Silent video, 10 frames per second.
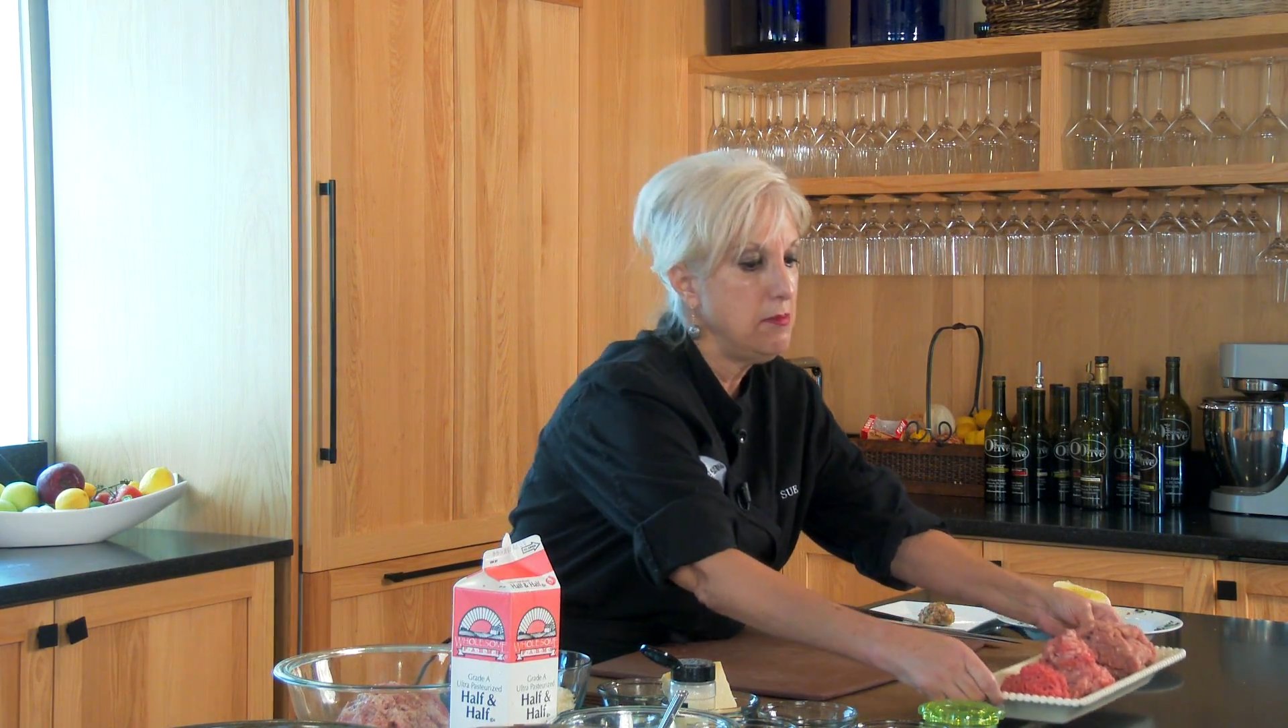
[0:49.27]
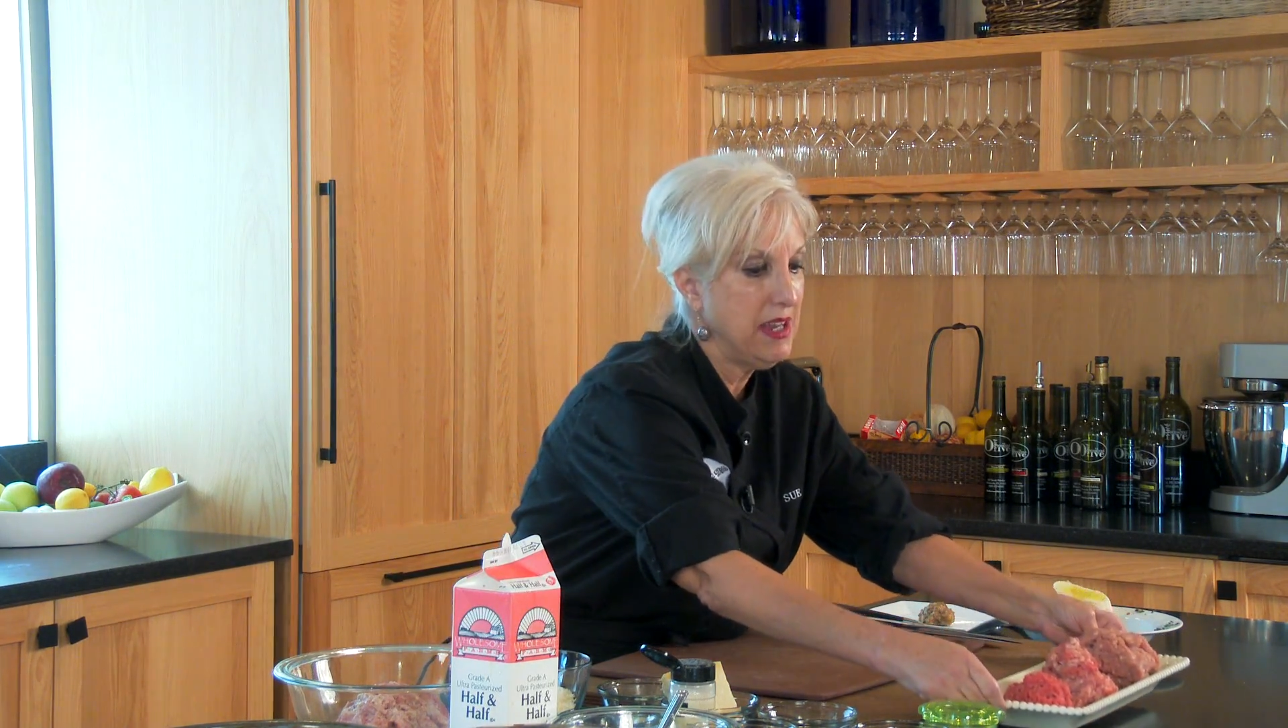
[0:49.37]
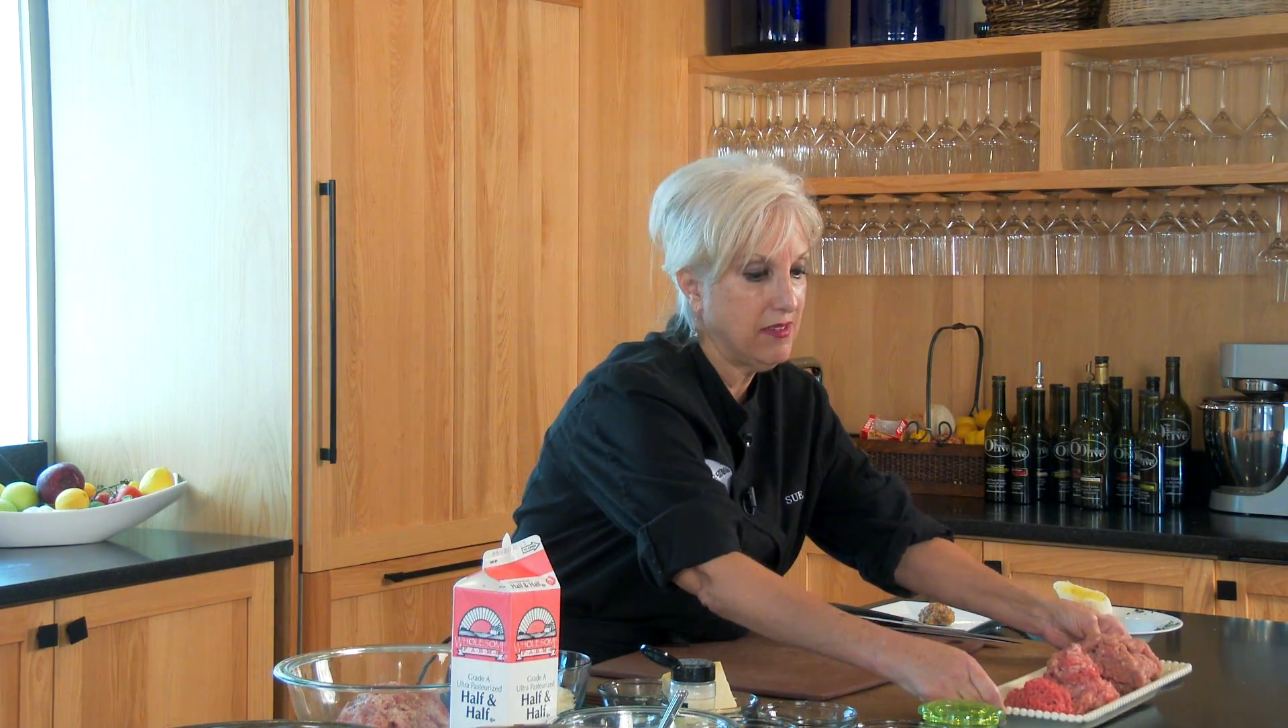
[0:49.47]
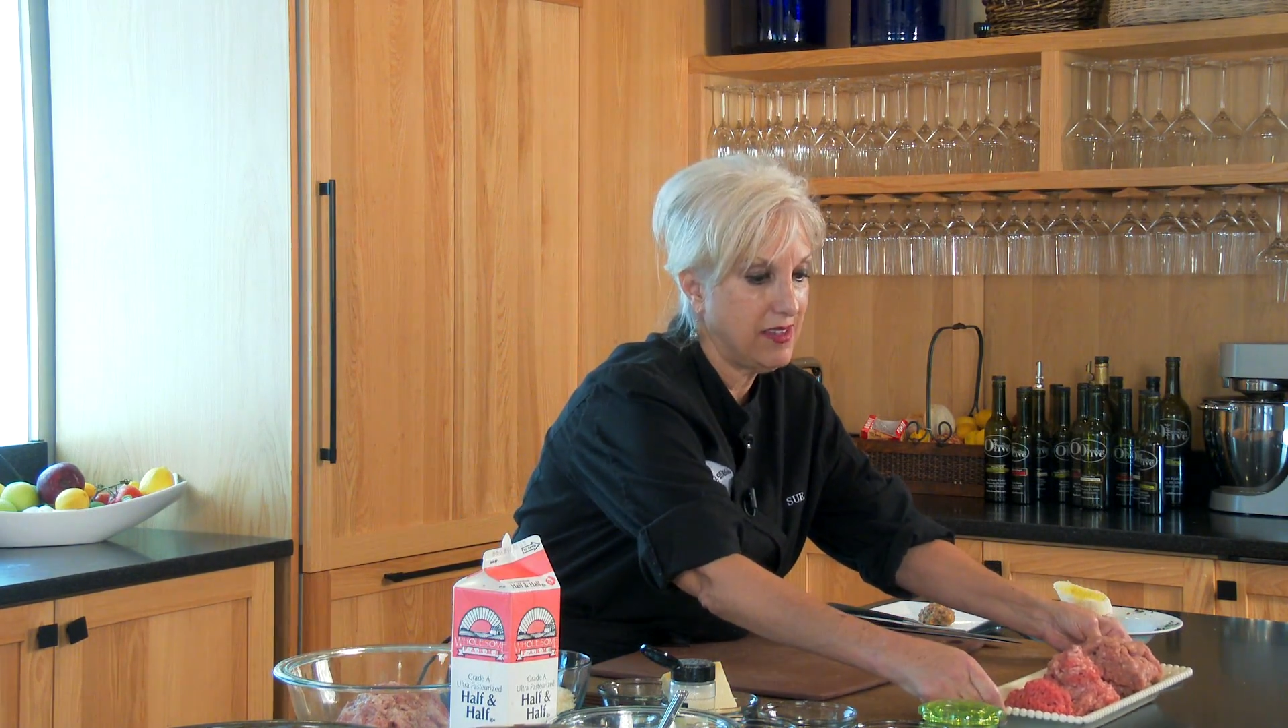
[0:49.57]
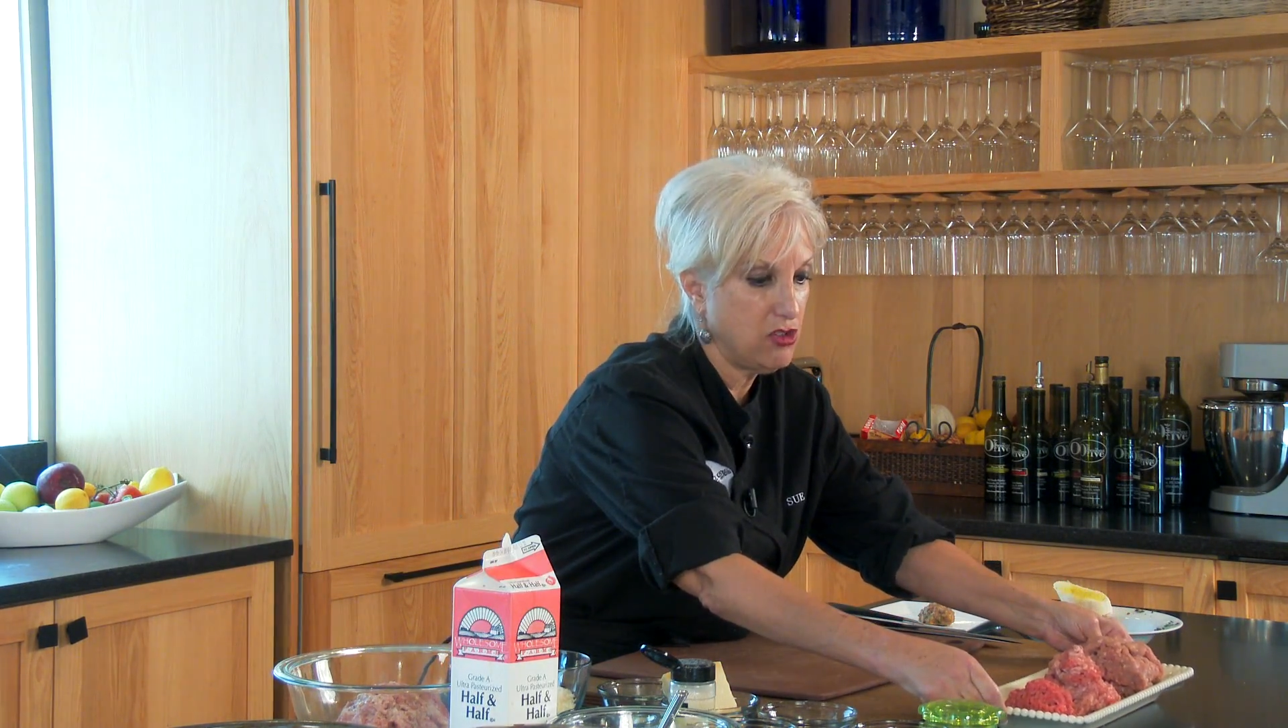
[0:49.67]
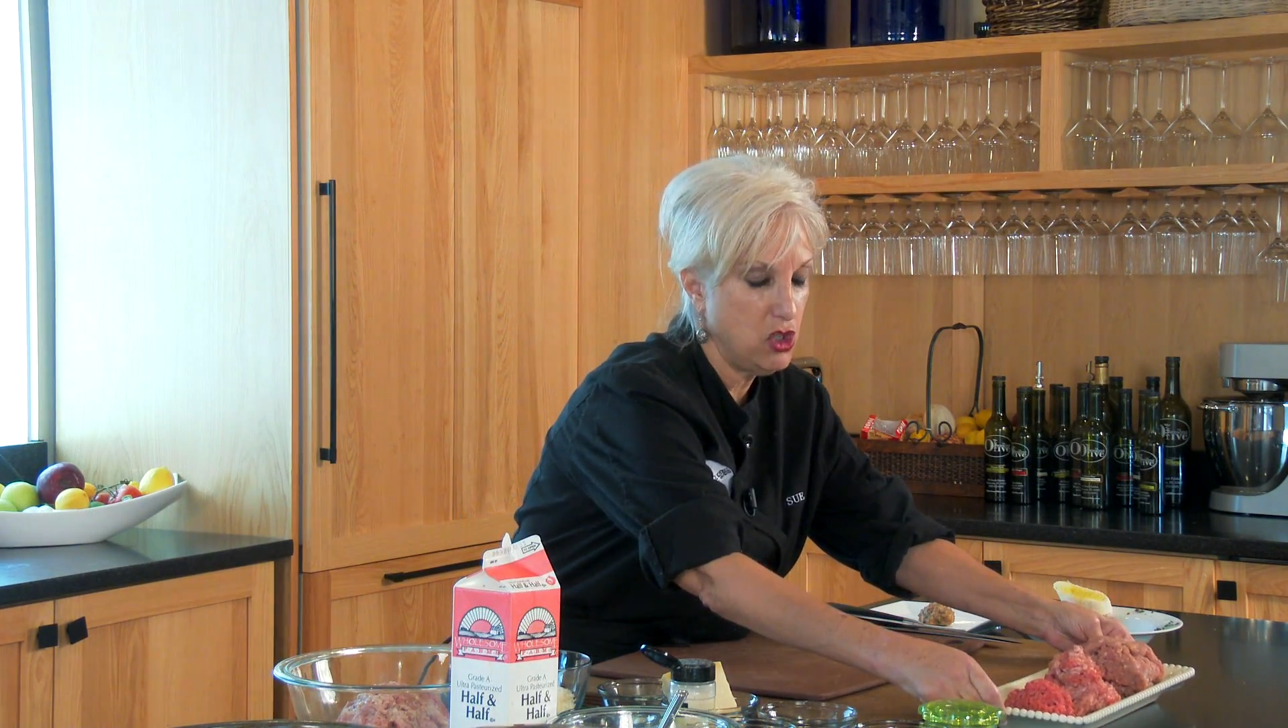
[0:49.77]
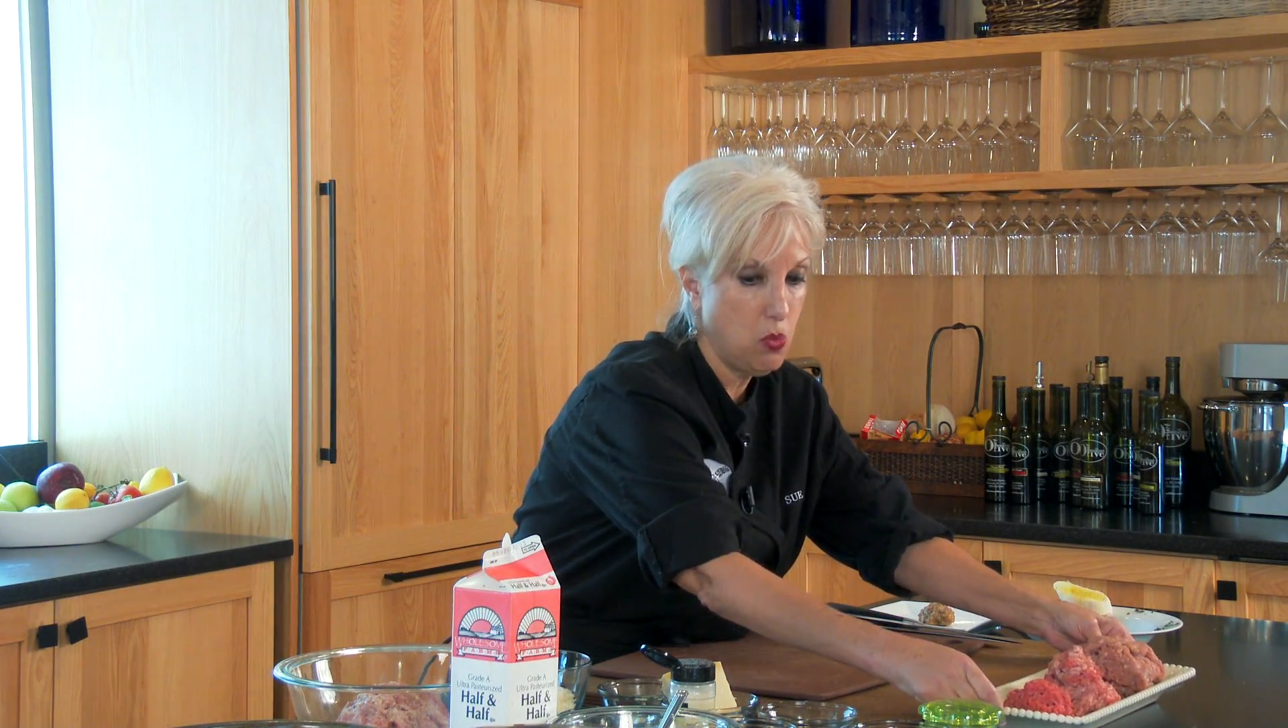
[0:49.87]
meats that